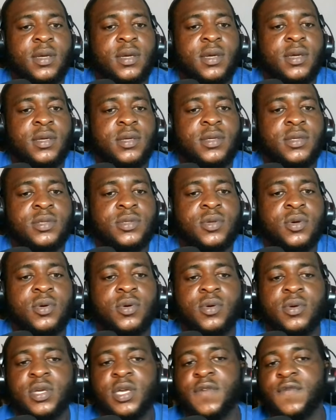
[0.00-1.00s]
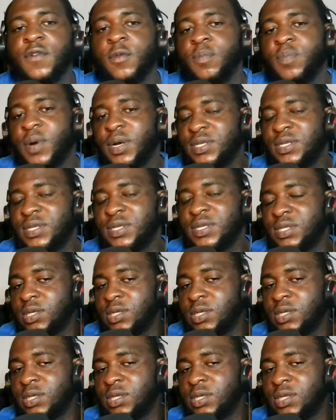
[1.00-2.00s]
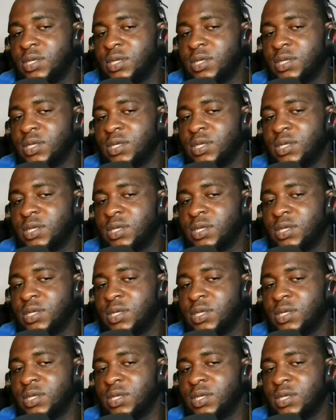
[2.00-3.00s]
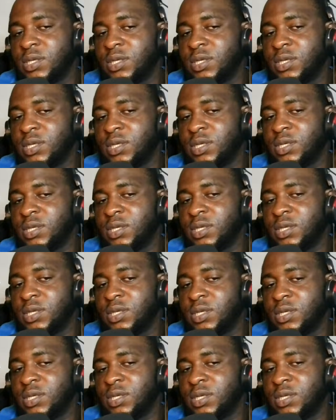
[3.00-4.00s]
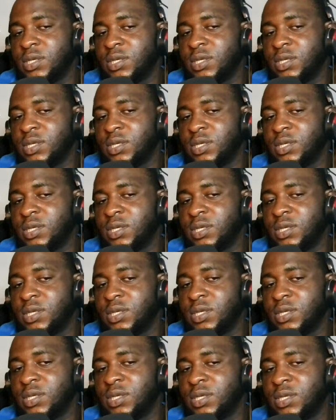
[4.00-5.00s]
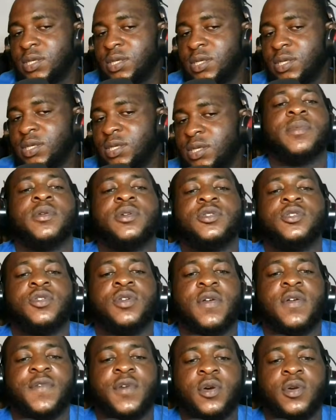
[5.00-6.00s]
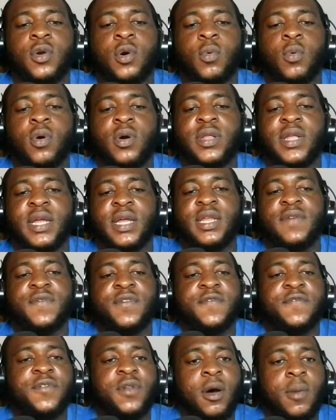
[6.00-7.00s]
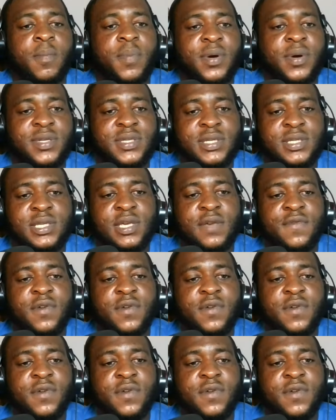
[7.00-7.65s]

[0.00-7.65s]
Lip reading: So if you bought the 2000 naira bundle, whether in the past or currently, then I'm going to review your work. Then if you've not bought it, if you're